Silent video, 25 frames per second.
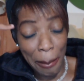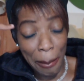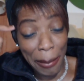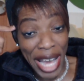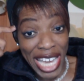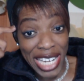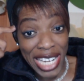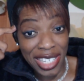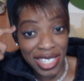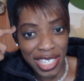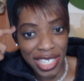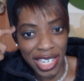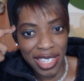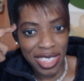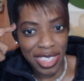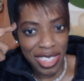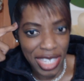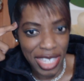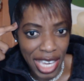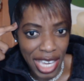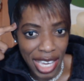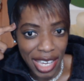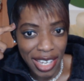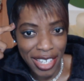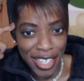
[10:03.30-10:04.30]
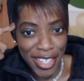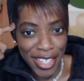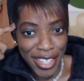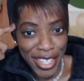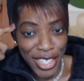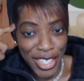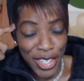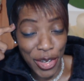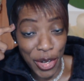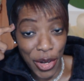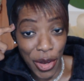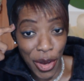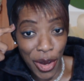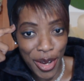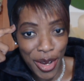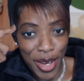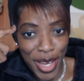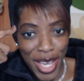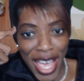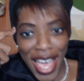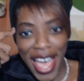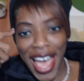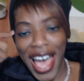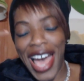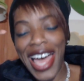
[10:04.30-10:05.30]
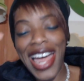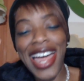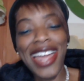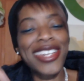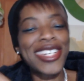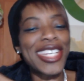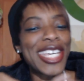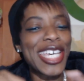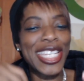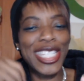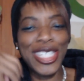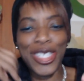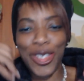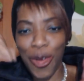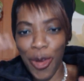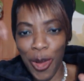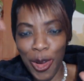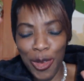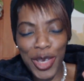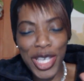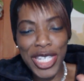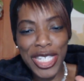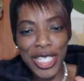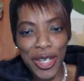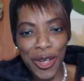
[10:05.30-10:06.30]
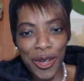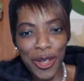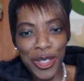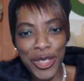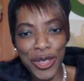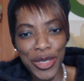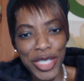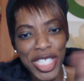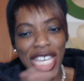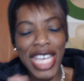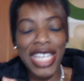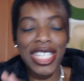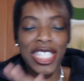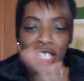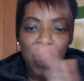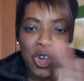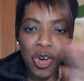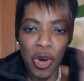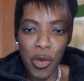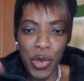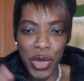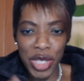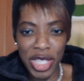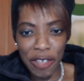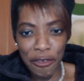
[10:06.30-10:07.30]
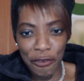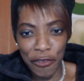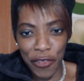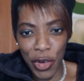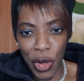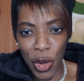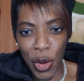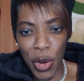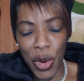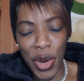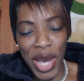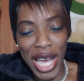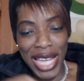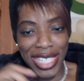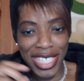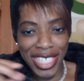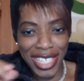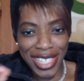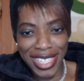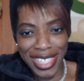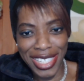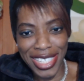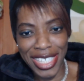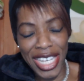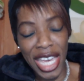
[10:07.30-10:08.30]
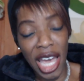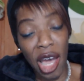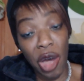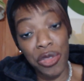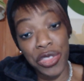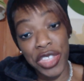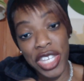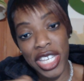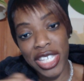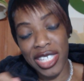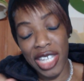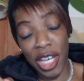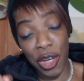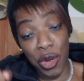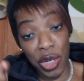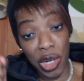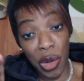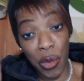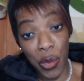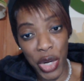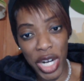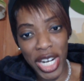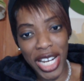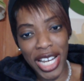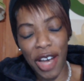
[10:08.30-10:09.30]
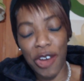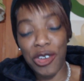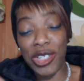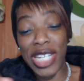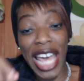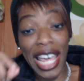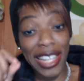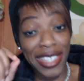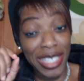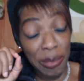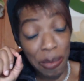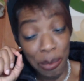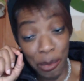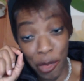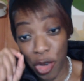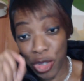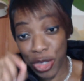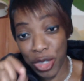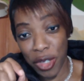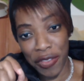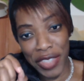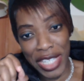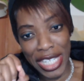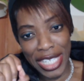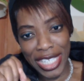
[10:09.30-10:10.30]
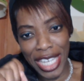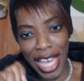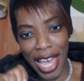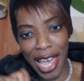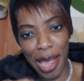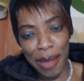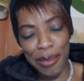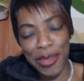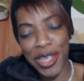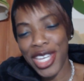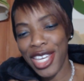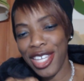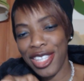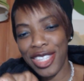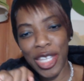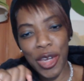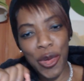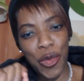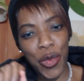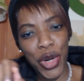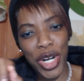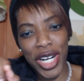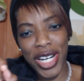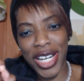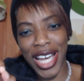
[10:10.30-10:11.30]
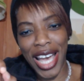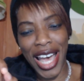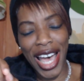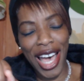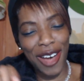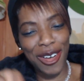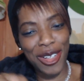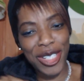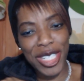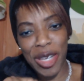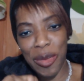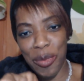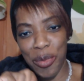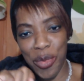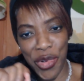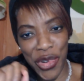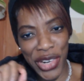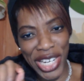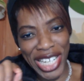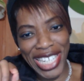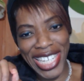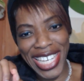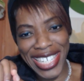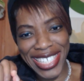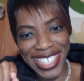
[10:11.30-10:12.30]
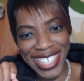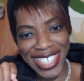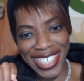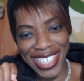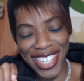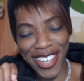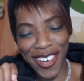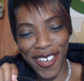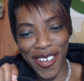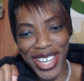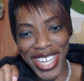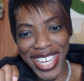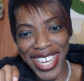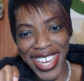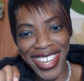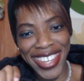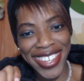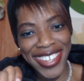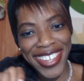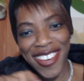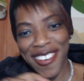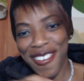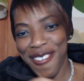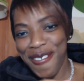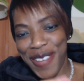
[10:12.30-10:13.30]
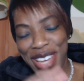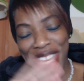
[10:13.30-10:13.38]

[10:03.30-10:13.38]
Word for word: it's a mindset thing you know and it's always good to just go with the flow and just see how things are going to work out and most of the time they work out brilliantly okay